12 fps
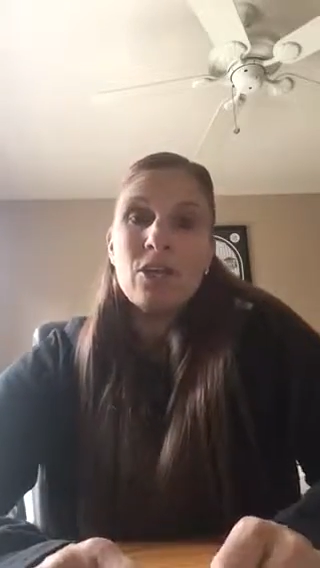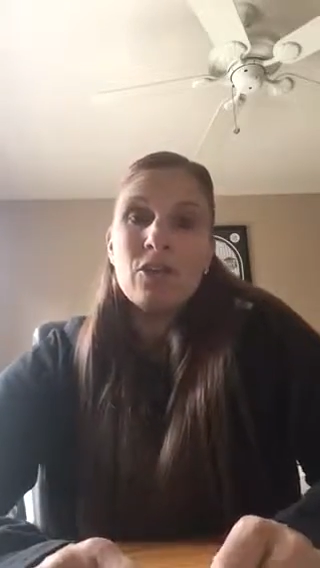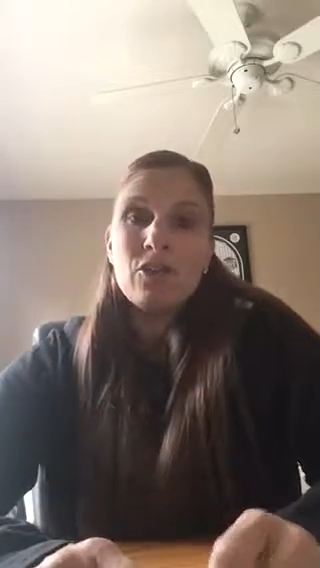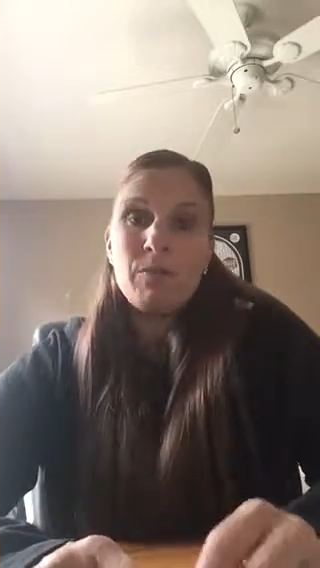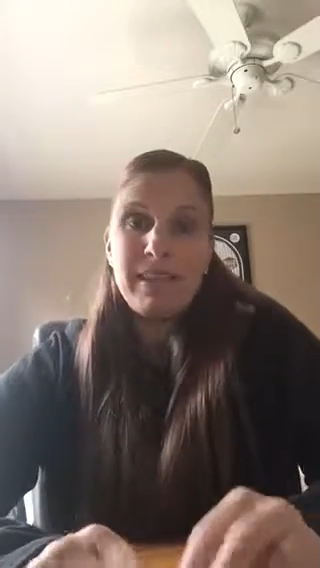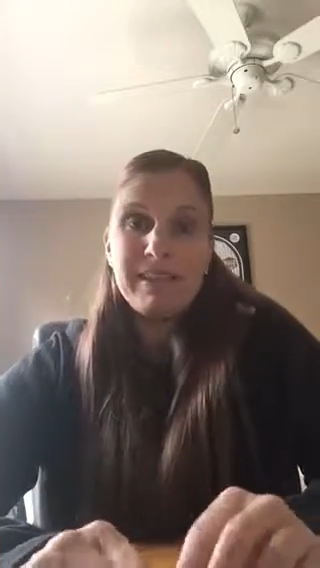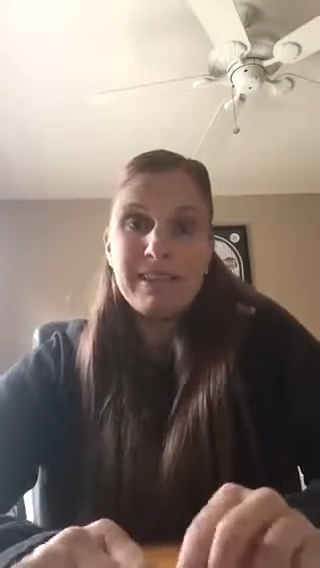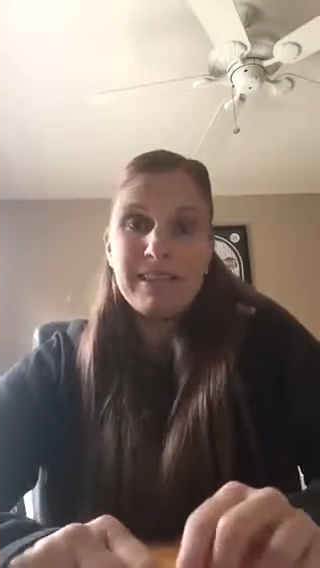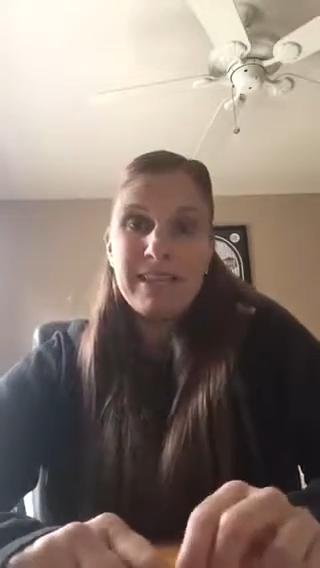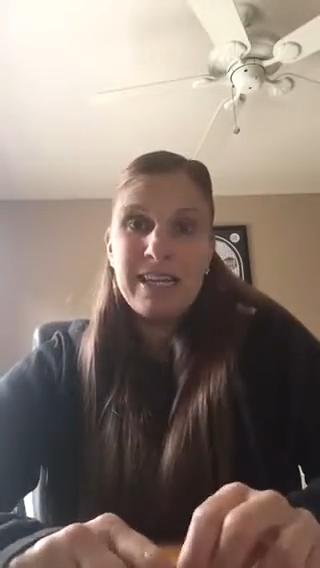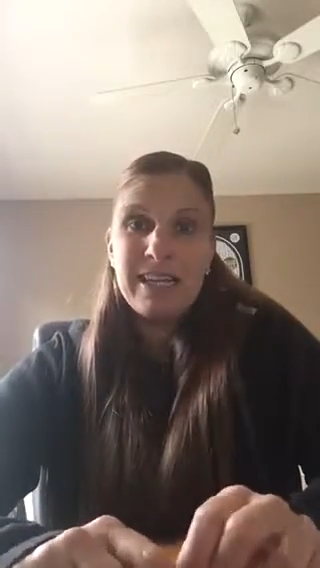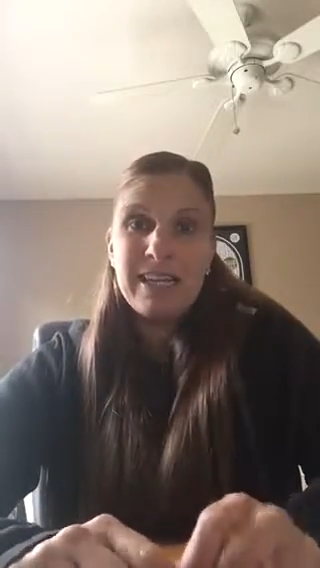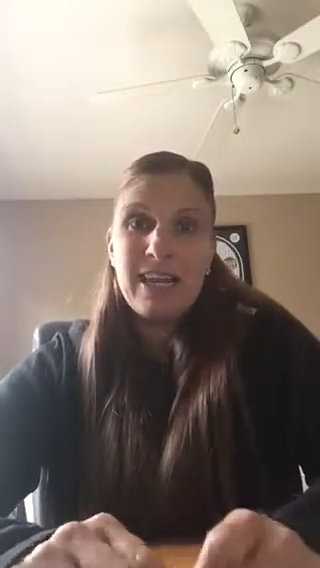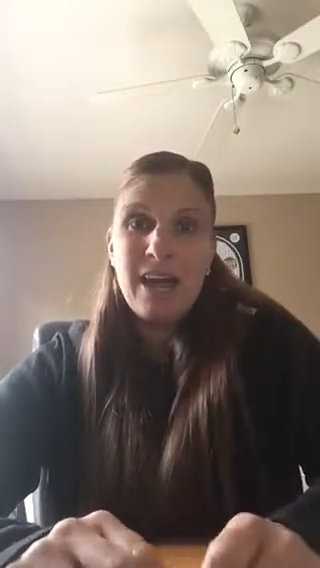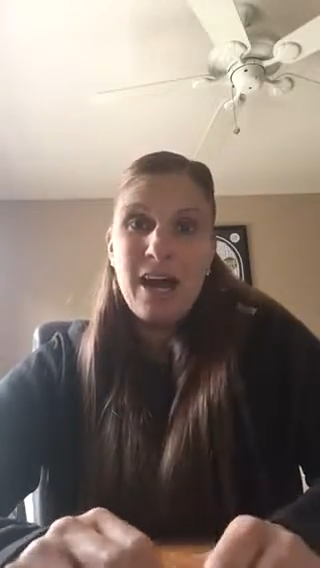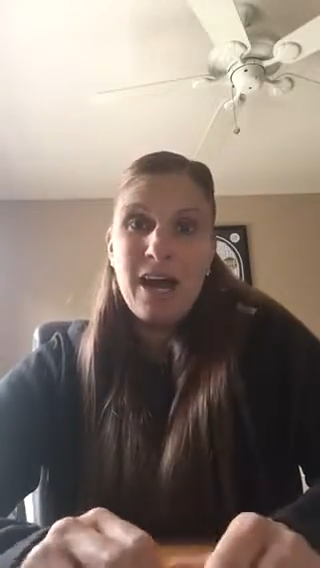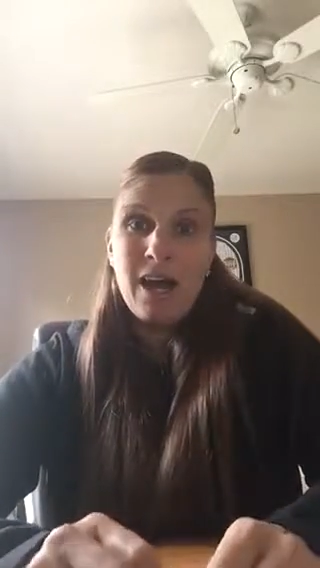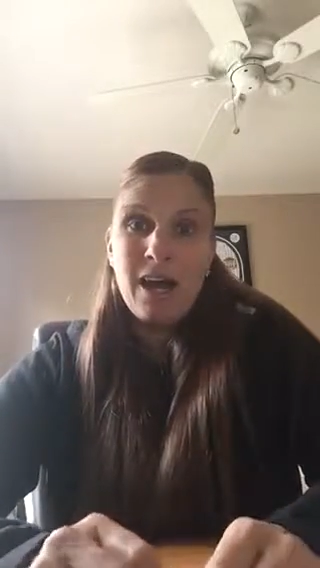So basically,
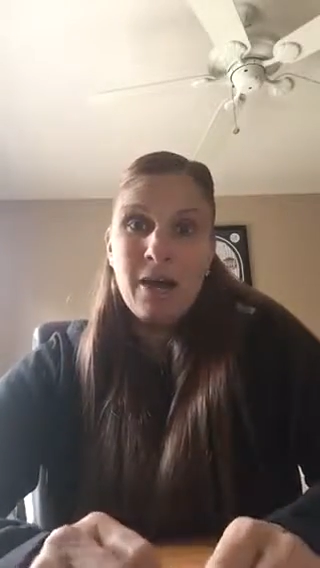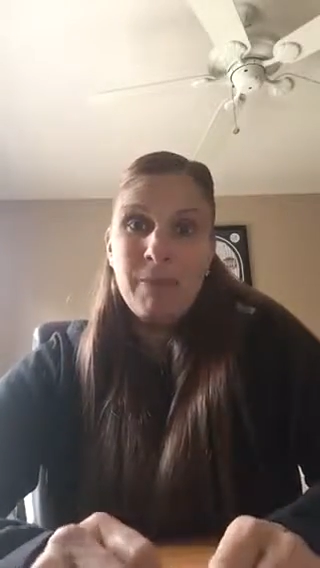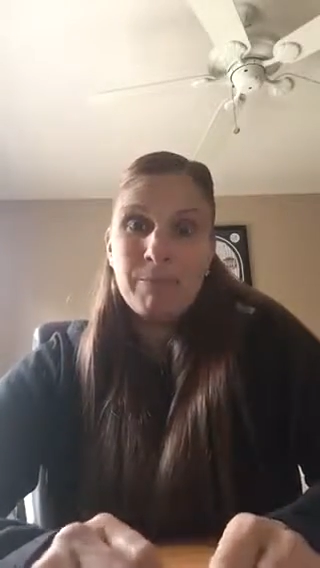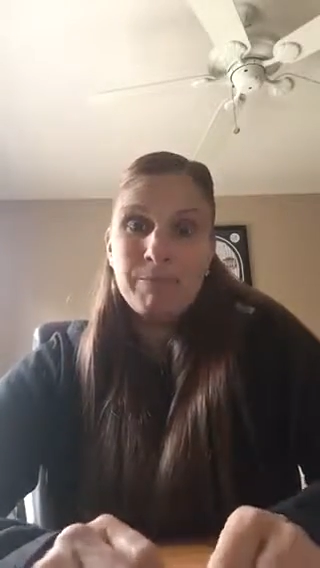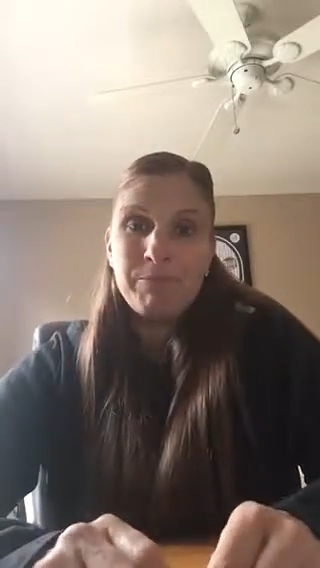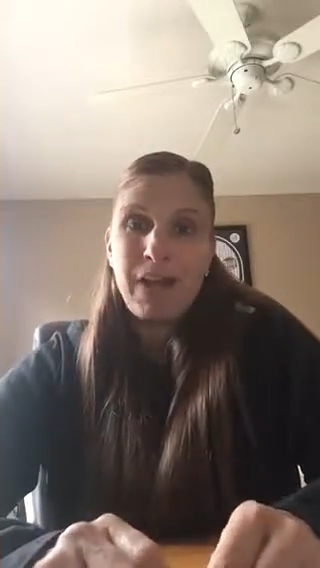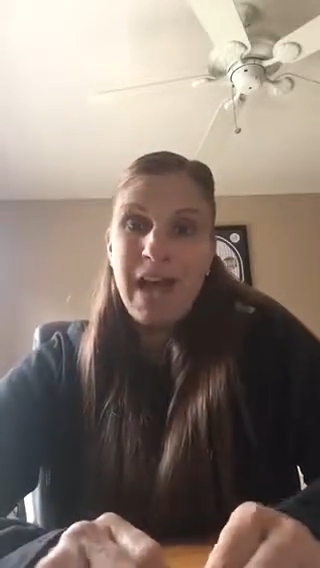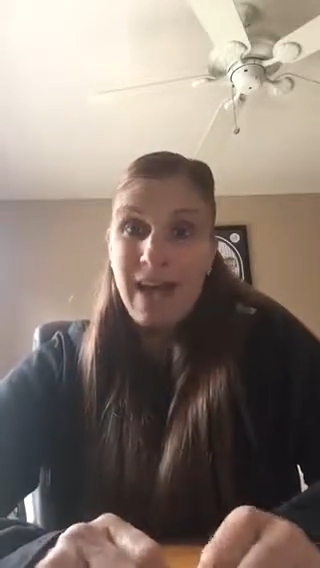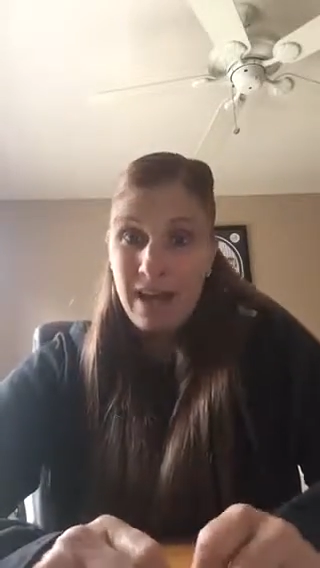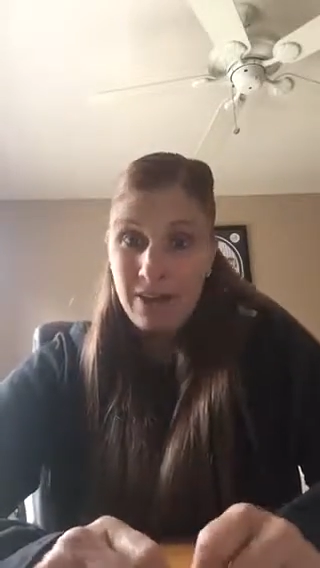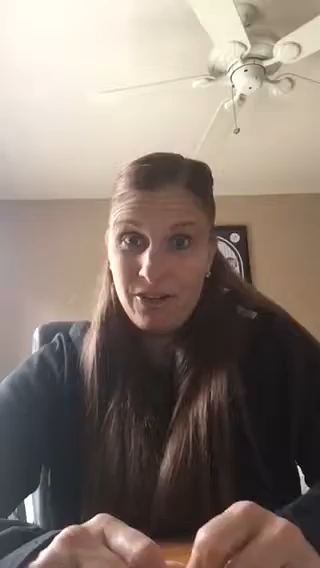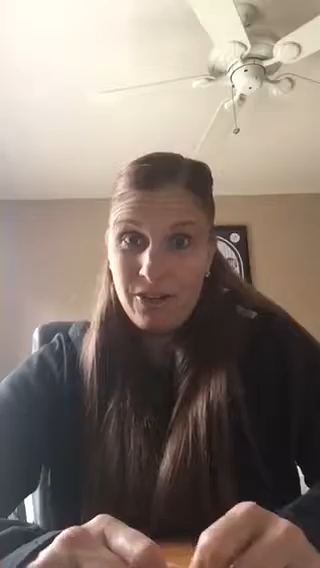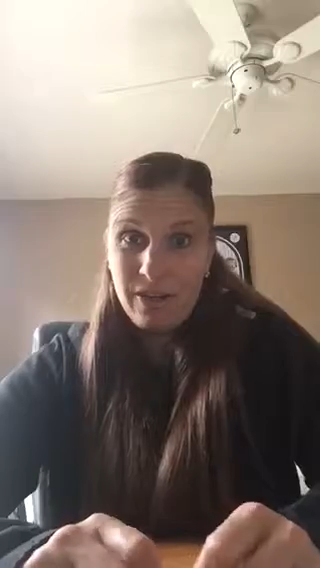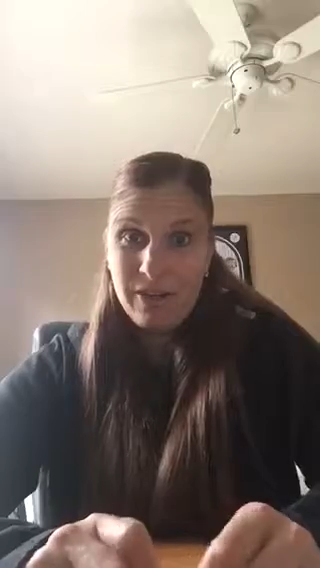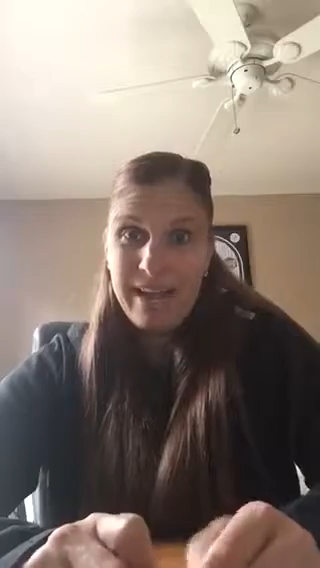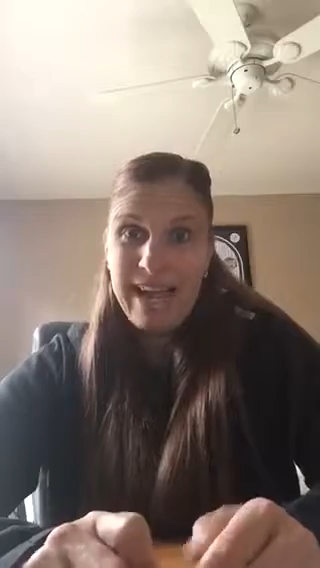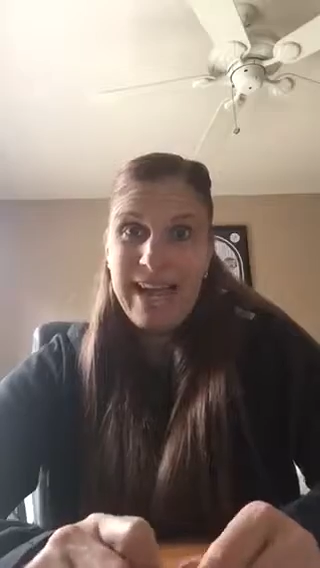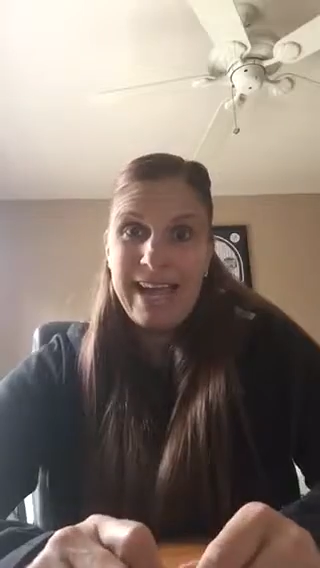um, I hired
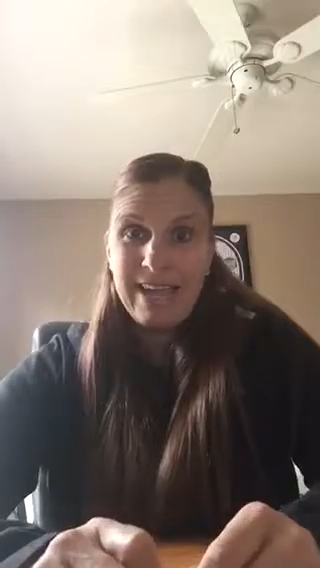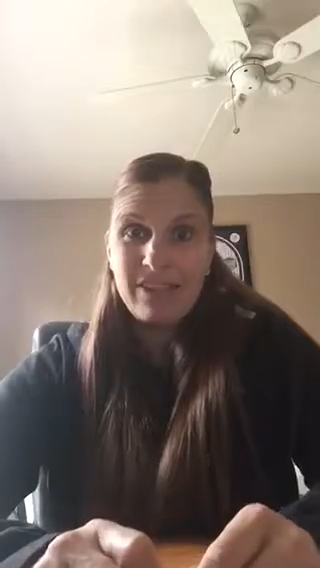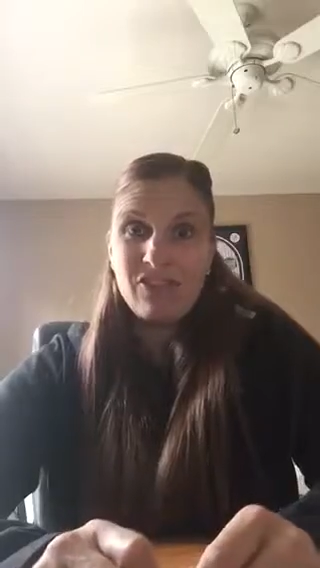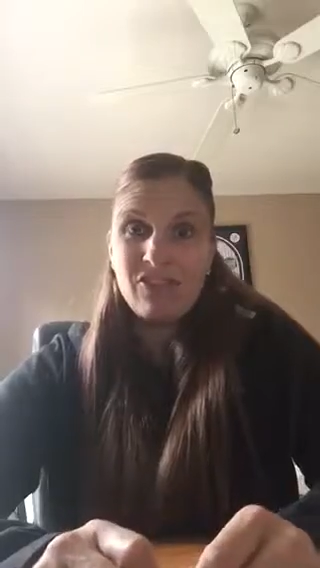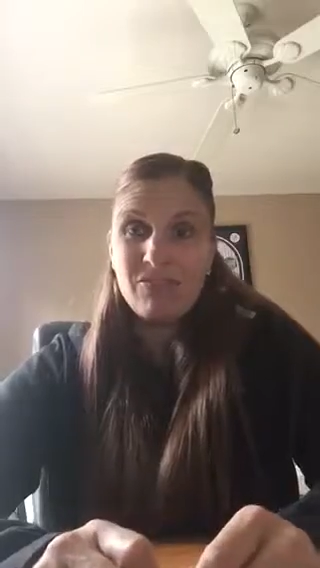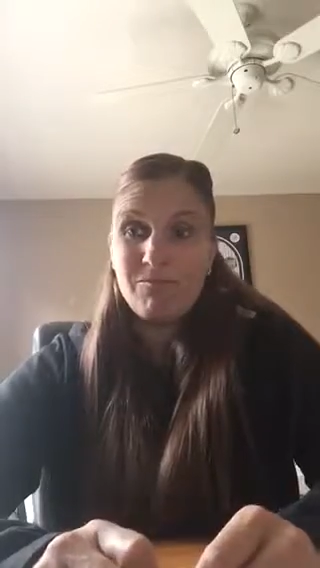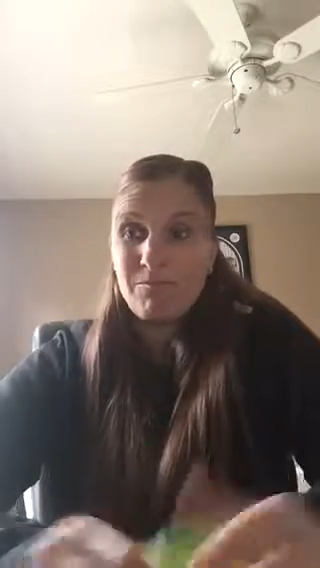her and